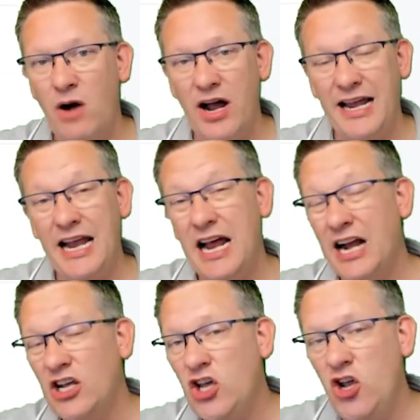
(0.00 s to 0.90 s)
buying in
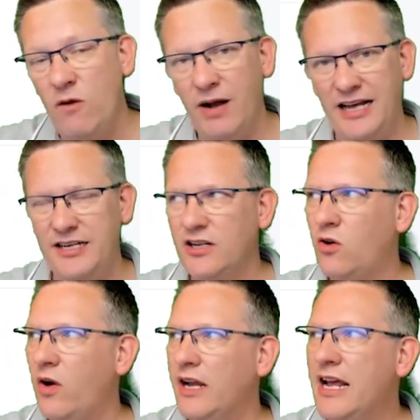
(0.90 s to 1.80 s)
and accumulating
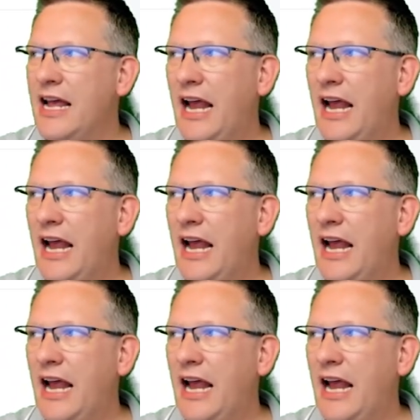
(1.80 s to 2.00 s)
coin.